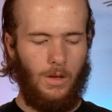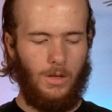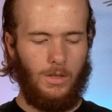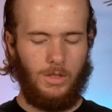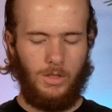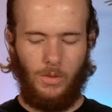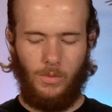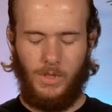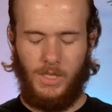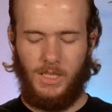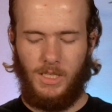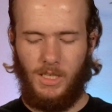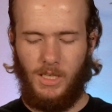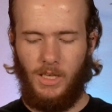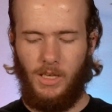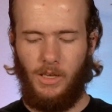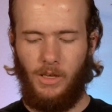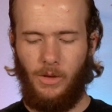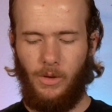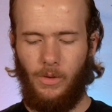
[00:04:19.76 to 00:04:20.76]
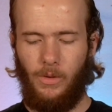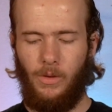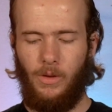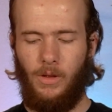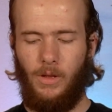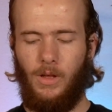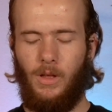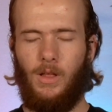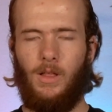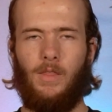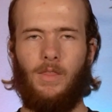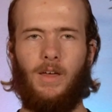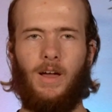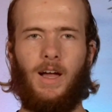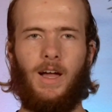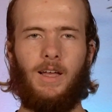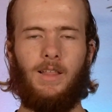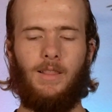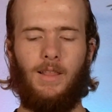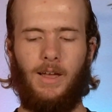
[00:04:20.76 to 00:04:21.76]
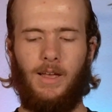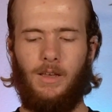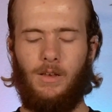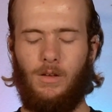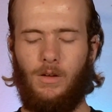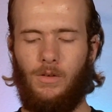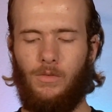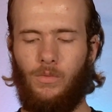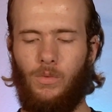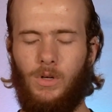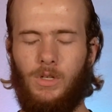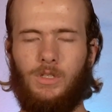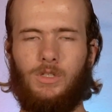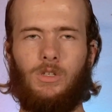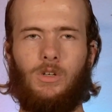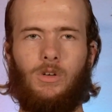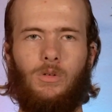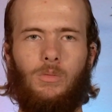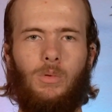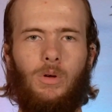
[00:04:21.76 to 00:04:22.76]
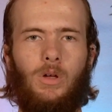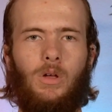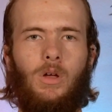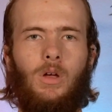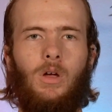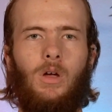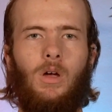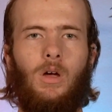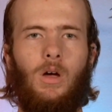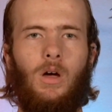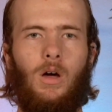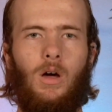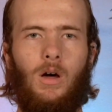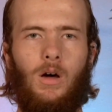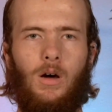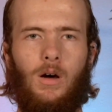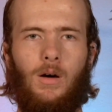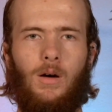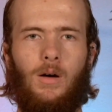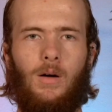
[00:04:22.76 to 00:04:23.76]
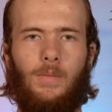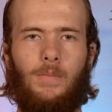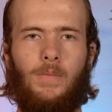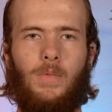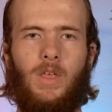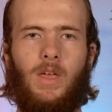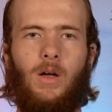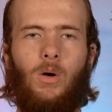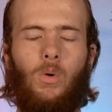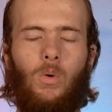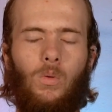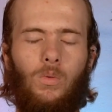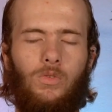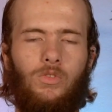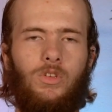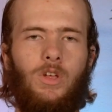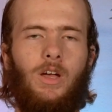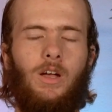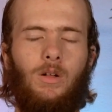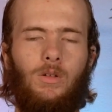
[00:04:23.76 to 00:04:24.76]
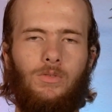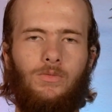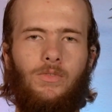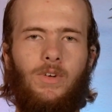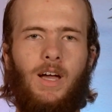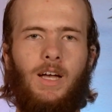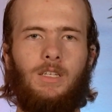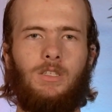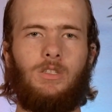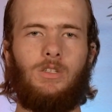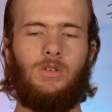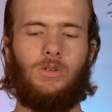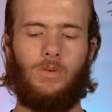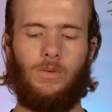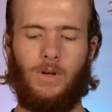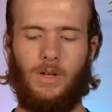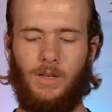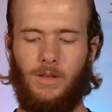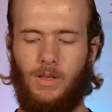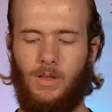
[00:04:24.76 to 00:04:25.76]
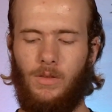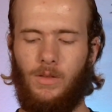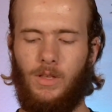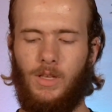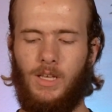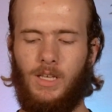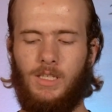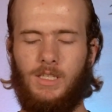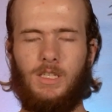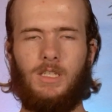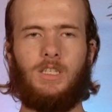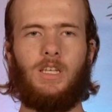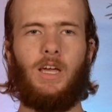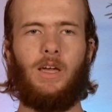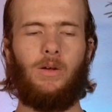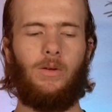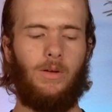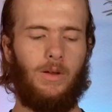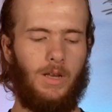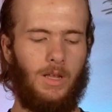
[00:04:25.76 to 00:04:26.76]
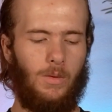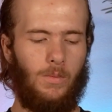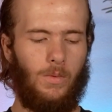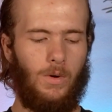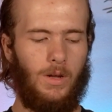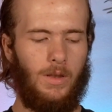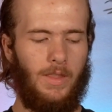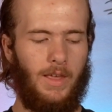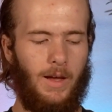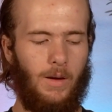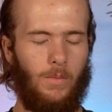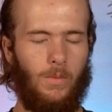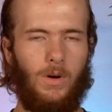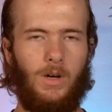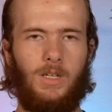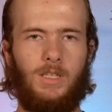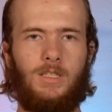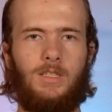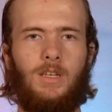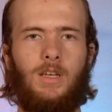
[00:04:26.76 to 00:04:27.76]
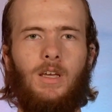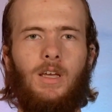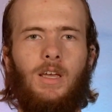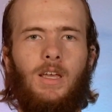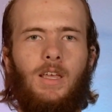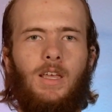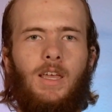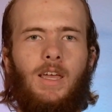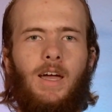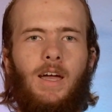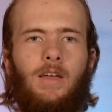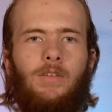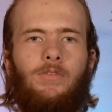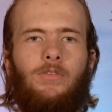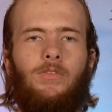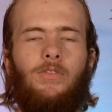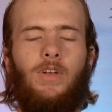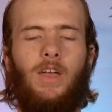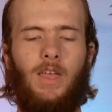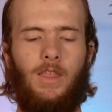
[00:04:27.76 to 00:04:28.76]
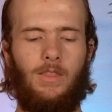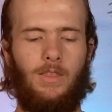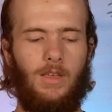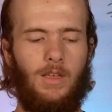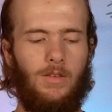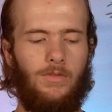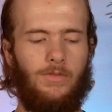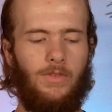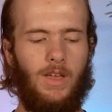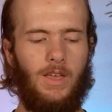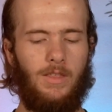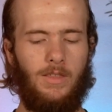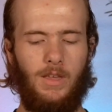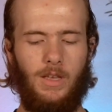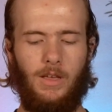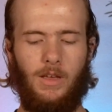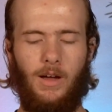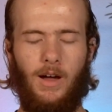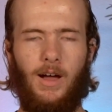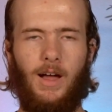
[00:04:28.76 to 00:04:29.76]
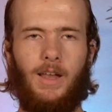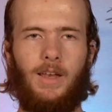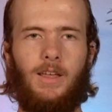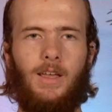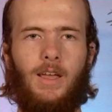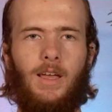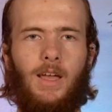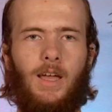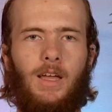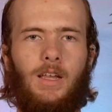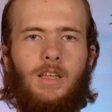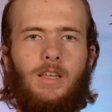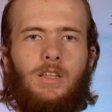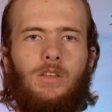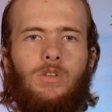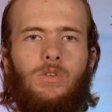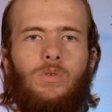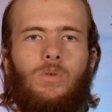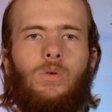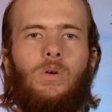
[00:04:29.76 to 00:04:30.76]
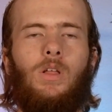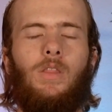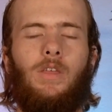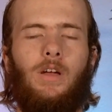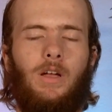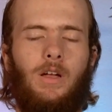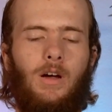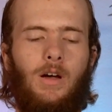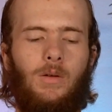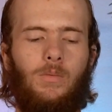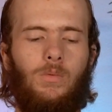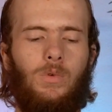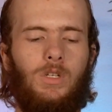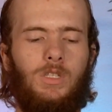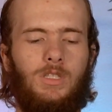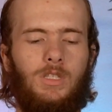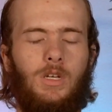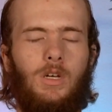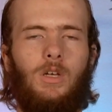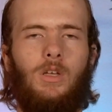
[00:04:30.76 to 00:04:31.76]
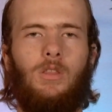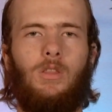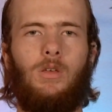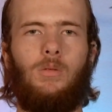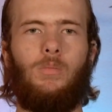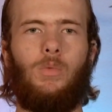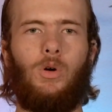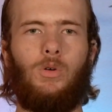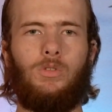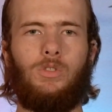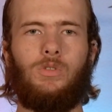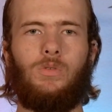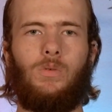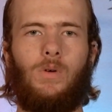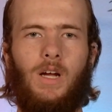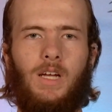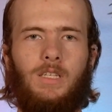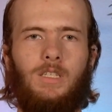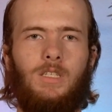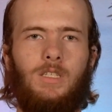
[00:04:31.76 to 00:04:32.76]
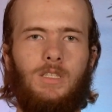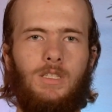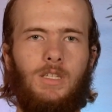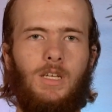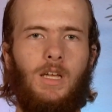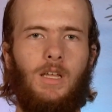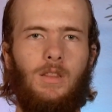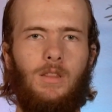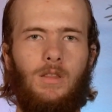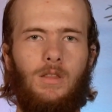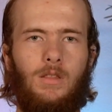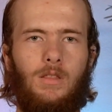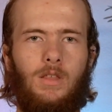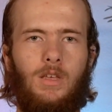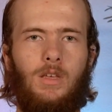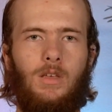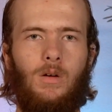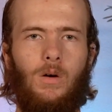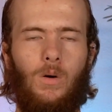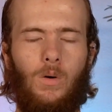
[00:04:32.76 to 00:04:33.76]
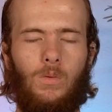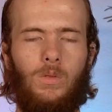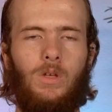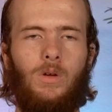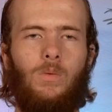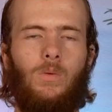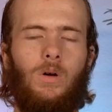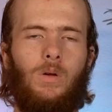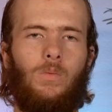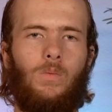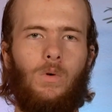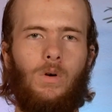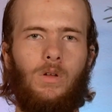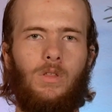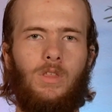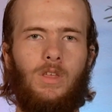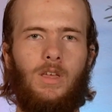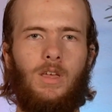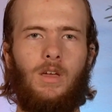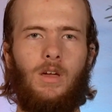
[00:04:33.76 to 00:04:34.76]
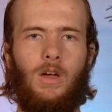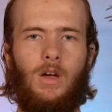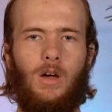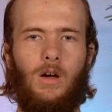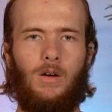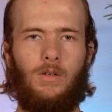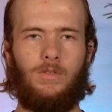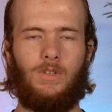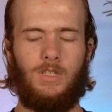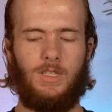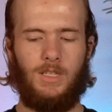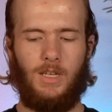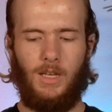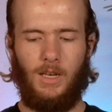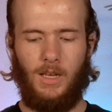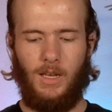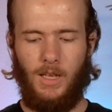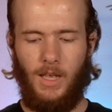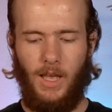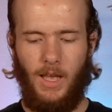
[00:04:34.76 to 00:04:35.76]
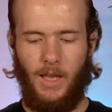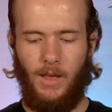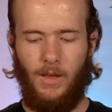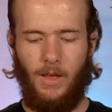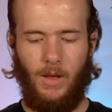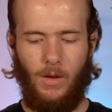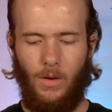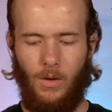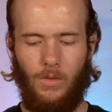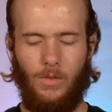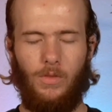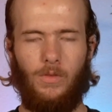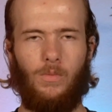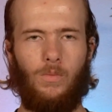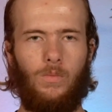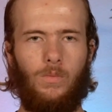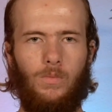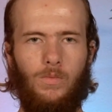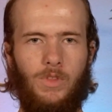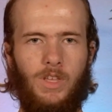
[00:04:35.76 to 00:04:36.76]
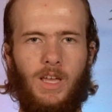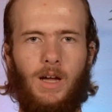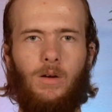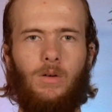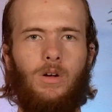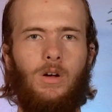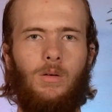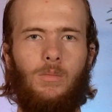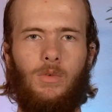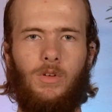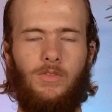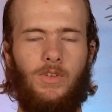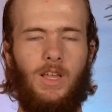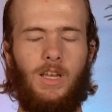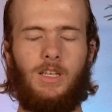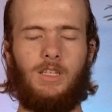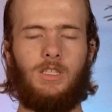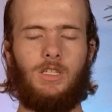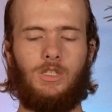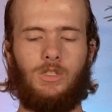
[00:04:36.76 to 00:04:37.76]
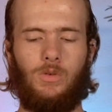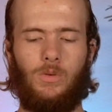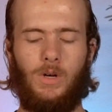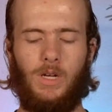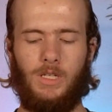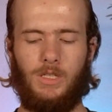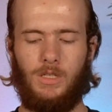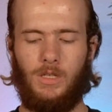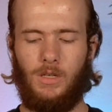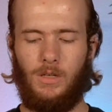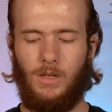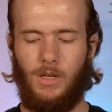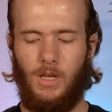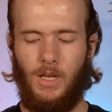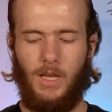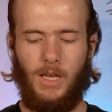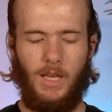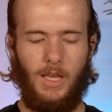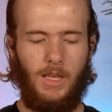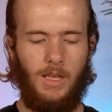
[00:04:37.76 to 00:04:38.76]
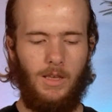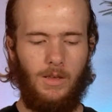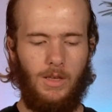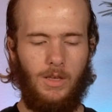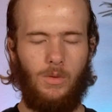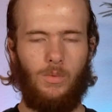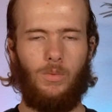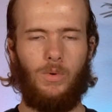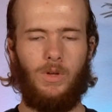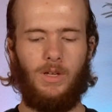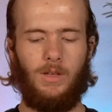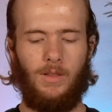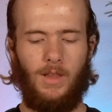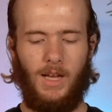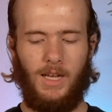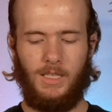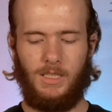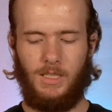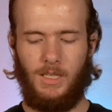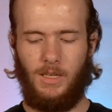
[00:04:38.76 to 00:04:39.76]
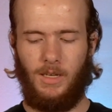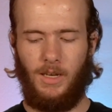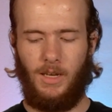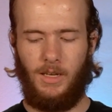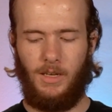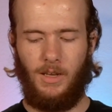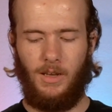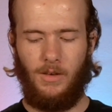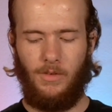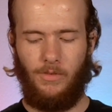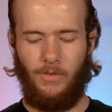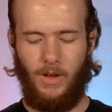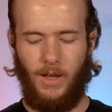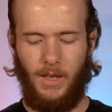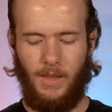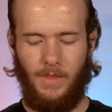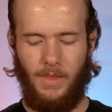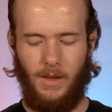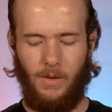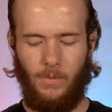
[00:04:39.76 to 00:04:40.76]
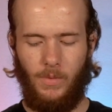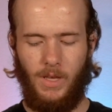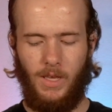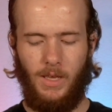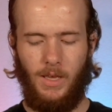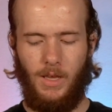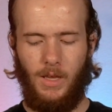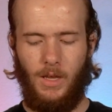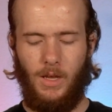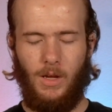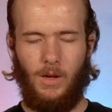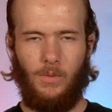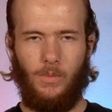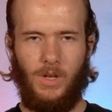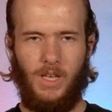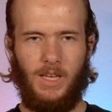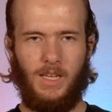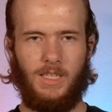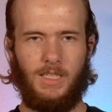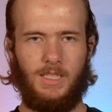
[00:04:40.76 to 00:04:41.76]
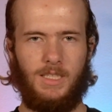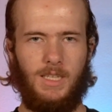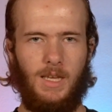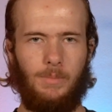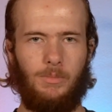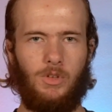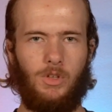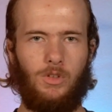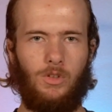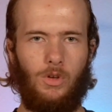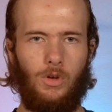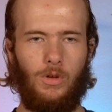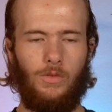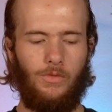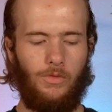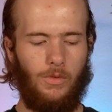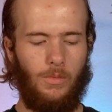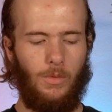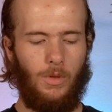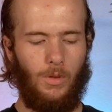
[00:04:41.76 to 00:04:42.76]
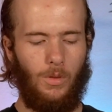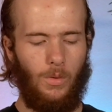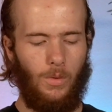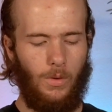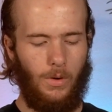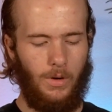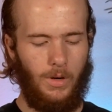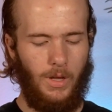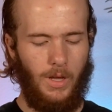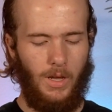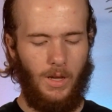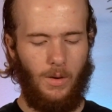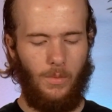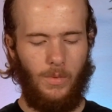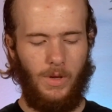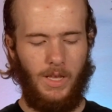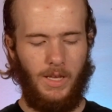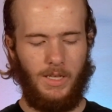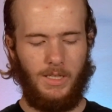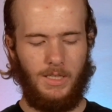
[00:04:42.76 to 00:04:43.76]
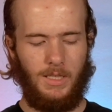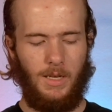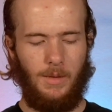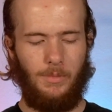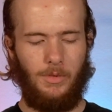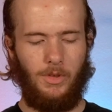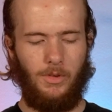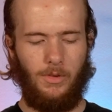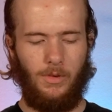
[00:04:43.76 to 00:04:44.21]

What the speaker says: So we see here the highlight of what Job held fast to, his integrity, what that was. He had faith. He had faith in God, and he knew that God was the most righteous and the only one worthy of deciding the outcome of any situation. He realized and identified that we accept good from the Lord, and we accept